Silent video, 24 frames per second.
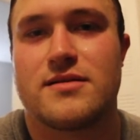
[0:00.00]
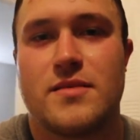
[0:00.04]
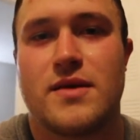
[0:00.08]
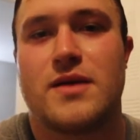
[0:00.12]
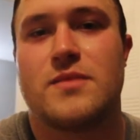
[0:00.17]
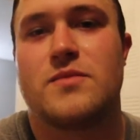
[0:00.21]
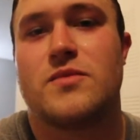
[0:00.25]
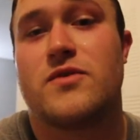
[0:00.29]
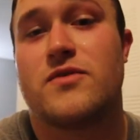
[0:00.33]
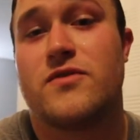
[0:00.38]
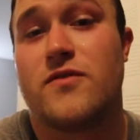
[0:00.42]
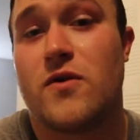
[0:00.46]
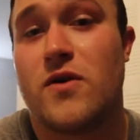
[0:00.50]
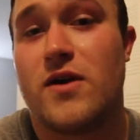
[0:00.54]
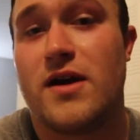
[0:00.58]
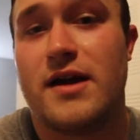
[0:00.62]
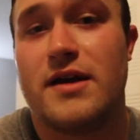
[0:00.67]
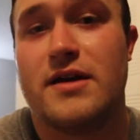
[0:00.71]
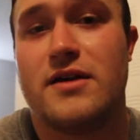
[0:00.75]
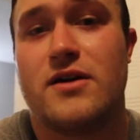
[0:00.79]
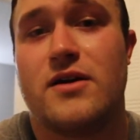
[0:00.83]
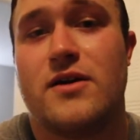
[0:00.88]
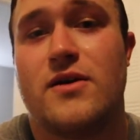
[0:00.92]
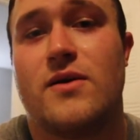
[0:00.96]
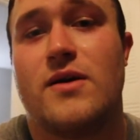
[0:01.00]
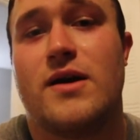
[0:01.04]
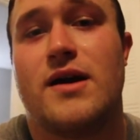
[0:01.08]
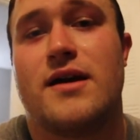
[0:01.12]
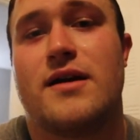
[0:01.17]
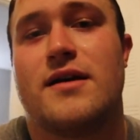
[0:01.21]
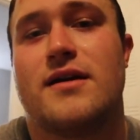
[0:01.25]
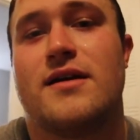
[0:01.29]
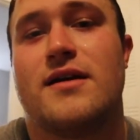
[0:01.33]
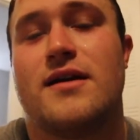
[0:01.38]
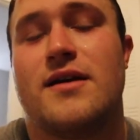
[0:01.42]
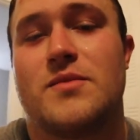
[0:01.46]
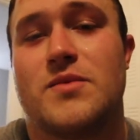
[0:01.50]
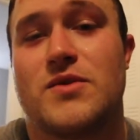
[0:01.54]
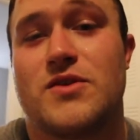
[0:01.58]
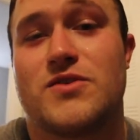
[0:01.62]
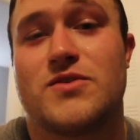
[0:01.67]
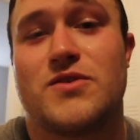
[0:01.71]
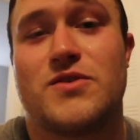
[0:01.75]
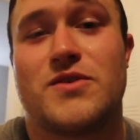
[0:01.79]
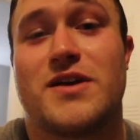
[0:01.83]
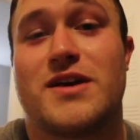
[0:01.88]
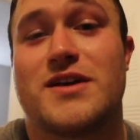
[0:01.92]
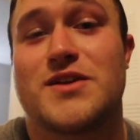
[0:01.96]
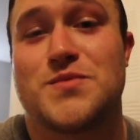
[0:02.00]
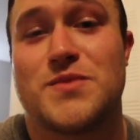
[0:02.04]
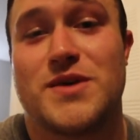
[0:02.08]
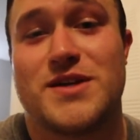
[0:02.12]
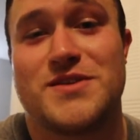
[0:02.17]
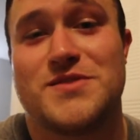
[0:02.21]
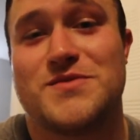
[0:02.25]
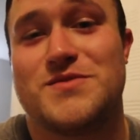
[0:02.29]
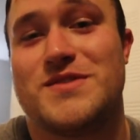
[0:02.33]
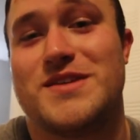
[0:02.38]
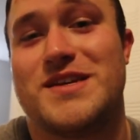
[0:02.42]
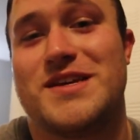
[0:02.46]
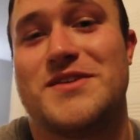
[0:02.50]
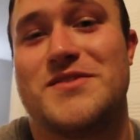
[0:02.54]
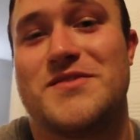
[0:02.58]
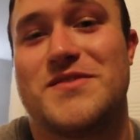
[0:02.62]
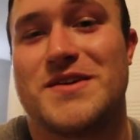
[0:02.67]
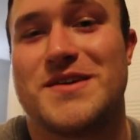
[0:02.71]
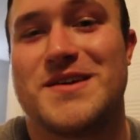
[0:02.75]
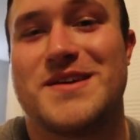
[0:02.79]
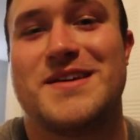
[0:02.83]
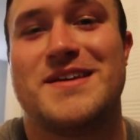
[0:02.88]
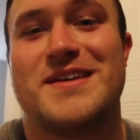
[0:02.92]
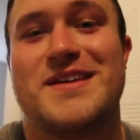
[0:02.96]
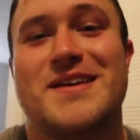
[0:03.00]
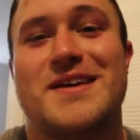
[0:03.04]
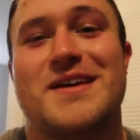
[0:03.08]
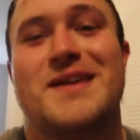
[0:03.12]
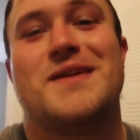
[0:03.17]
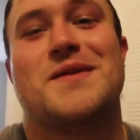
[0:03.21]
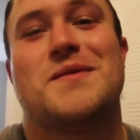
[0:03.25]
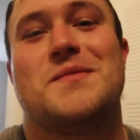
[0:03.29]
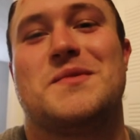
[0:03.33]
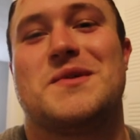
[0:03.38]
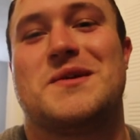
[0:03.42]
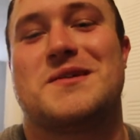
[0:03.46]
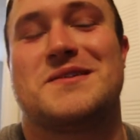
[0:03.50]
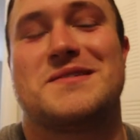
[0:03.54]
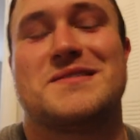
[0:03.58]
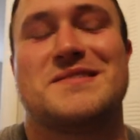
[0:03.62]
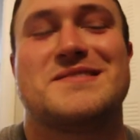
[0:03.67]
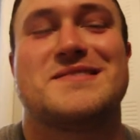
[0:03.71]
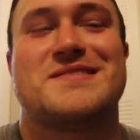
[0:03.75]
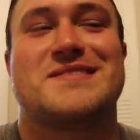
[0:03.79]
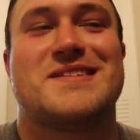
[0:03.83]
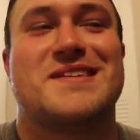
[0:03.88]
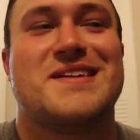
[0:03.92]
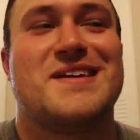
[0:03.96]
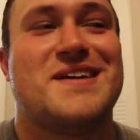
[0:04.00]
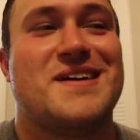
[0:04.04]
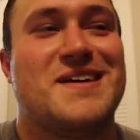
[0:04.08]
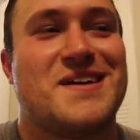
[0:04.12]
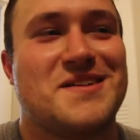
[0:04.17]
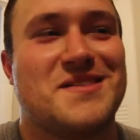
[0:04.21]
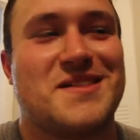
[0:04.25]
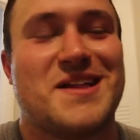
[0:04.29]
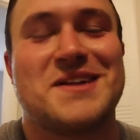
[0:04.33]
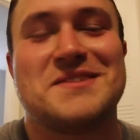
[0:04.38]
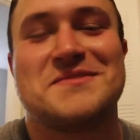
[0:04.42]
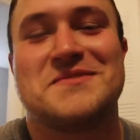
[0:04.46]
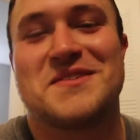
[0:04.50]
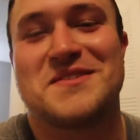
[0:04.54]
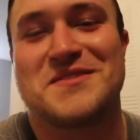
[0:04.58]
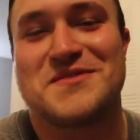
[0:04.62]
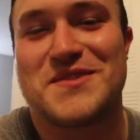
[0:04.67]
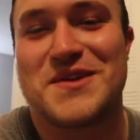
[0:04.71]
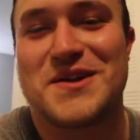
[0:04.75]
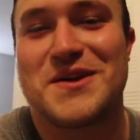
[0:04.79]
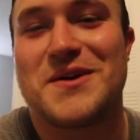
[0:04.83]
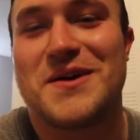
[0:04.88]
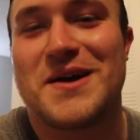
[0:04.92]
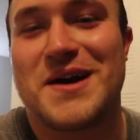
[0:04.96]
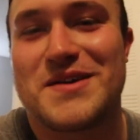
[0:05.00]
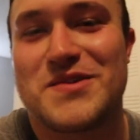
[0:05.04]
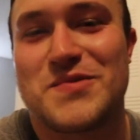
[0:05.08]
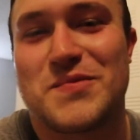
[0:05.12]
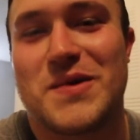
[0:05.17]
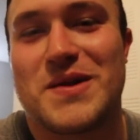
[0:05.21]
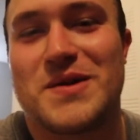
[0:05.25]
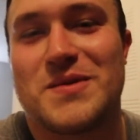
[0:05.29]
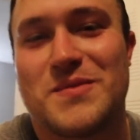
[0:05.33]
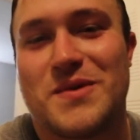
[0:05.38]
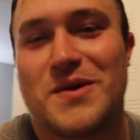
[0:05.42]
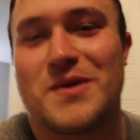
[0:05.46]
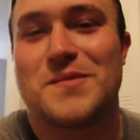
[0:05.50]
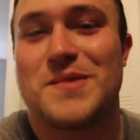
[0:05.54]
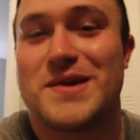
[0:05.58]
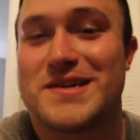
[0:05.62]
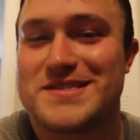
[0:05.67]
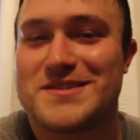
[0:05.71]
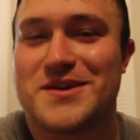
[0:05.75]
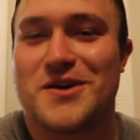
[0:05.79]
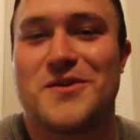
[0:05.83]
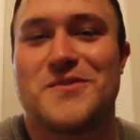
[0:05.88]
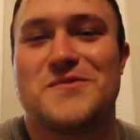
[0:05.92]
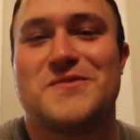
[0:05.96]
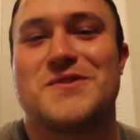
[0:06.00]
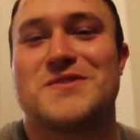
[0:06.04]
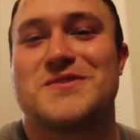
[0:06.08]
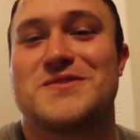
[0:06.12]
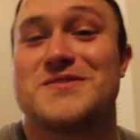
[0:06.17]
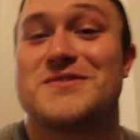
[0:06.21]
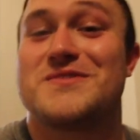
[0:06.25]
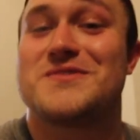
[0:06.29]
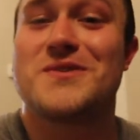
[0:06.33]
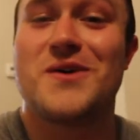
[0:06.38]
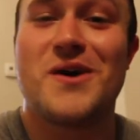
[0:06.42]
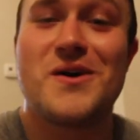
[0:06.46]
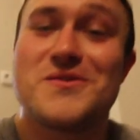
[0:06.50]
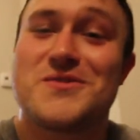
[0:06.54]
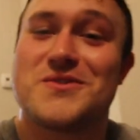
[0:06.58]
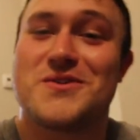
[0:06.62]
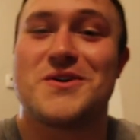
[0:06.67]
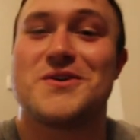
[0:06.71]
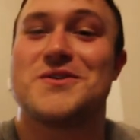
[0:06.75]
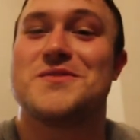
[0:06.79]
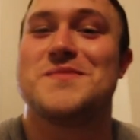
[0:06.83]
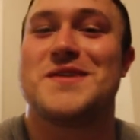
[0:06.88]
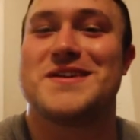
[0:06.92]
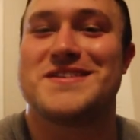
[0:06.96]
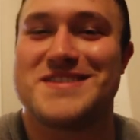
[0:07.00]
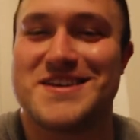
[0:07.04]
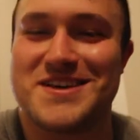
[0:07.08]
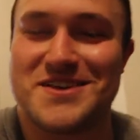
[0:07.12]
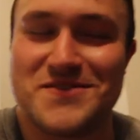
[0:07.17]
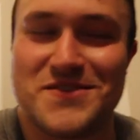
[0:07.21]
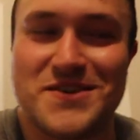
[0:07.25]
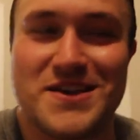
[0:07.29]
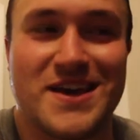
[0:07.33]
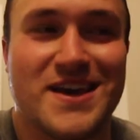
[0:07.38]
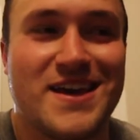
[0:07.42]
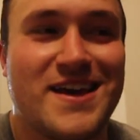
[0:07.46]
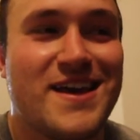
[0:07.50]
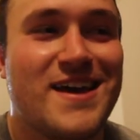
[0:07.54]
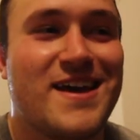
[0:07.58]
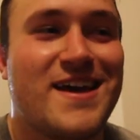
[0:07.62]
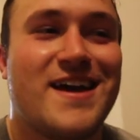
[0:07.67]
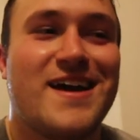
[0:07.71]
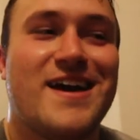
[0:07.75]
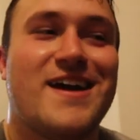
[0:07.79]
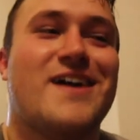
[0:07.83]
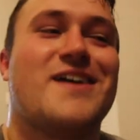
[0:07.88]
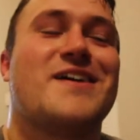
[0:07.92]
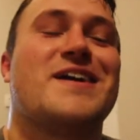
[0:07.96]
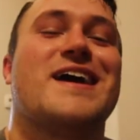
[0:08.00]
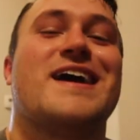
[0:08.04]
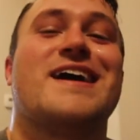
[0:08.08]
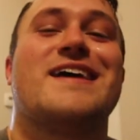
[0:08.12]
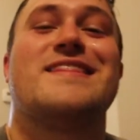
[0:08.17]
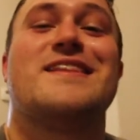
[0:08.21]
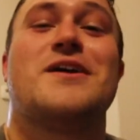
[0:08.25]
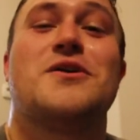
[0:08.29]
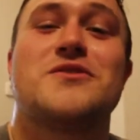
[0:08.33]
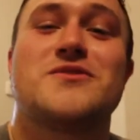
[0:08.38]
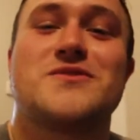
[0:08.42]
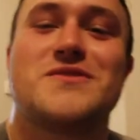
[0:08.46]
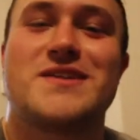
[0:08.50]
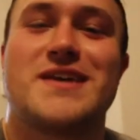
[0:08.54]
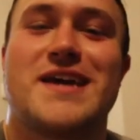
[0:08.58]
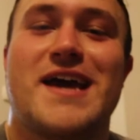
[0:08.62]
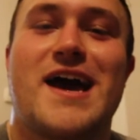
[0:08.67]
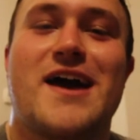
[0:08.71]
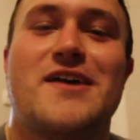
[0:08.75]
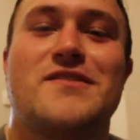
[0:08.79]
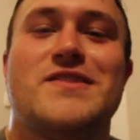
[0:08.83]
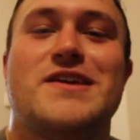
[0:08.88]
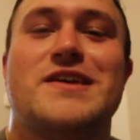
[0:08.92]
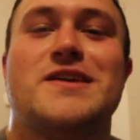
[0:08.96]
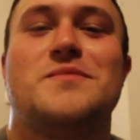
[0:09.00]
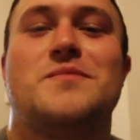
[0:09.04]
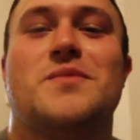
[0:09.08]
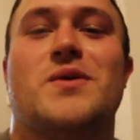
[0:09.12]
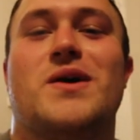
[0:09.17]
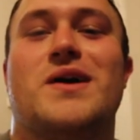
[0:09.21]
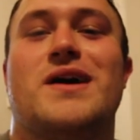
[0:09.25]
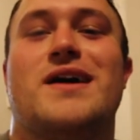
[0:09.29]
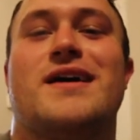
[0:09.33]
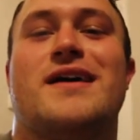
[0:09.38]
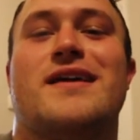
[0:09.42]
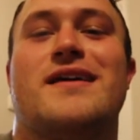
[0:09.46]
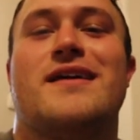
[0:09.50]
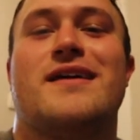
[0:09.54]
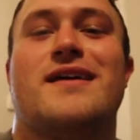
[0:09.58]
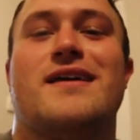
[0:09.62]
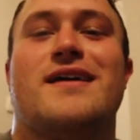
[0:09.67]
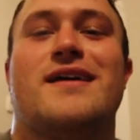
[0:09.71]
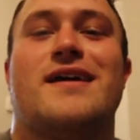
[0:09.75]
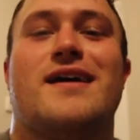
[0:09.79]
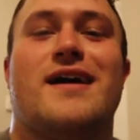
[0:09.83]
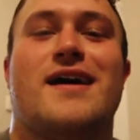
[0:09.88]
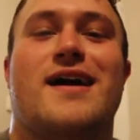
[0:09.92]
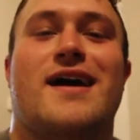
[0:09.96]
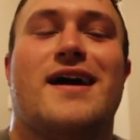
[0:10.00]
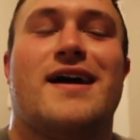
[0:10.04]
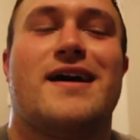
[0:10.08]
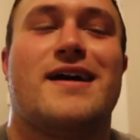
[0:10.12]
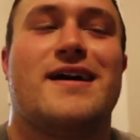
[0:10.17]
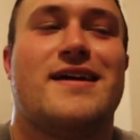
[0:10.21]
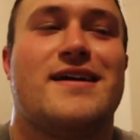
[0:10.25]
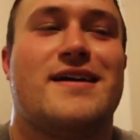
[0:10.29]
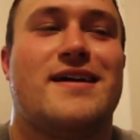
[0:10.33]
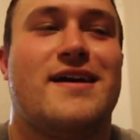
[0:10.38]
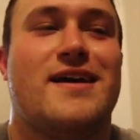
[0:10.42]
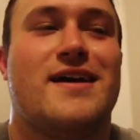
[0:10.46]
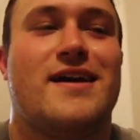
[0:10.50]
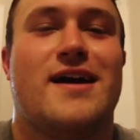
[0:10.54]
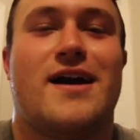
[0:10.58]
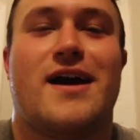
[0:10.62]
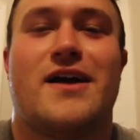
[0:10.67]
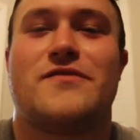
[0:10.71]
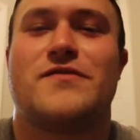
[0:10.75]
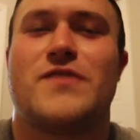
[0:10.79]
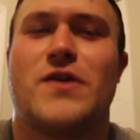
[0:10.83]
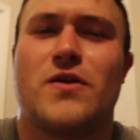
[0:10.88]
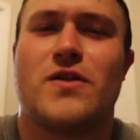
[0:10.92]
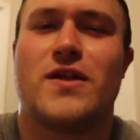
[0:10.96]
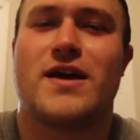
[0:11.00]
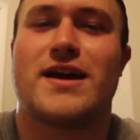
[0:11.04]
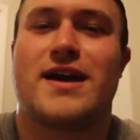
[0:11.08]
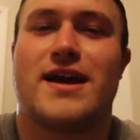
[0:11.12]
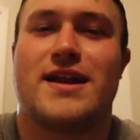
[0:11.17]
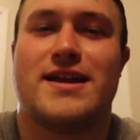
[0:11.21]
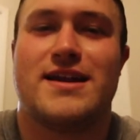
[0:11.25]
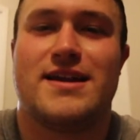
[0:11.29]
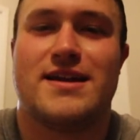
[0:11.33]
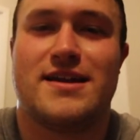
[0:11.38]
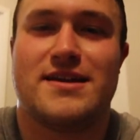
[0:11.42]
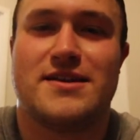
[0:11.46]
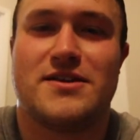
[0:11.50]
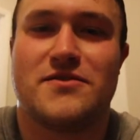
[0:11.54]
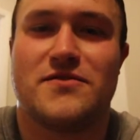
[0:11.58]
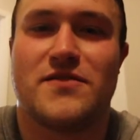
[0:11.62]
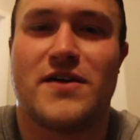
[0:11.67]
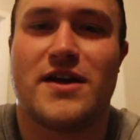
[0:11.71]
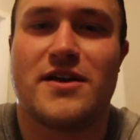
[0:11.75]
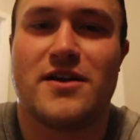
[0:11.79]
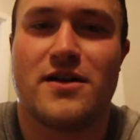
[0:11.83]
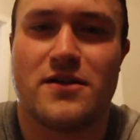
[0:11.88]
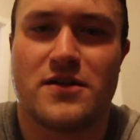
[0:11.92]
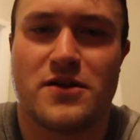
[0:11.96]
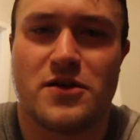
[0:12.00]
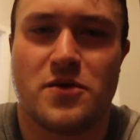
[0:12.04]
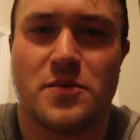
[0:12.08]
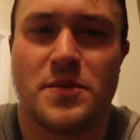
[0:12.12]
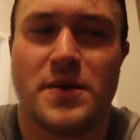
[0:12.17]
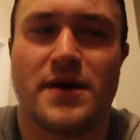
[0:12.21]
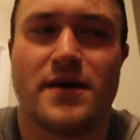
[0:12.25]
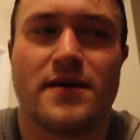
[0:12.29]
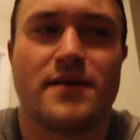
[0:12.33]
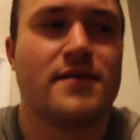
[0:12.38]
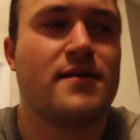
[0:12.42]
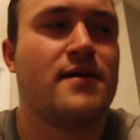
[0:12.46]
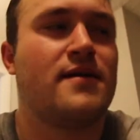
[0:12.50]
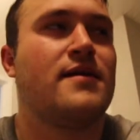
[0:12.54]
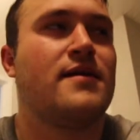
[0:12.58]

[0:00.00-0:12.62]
And before I go, I'm going to show you guys my new TV, because a lot of this video has been about my television. So I'll show you my TV. Okay, that was really heavy, but I felt like I needed to vent a little bit.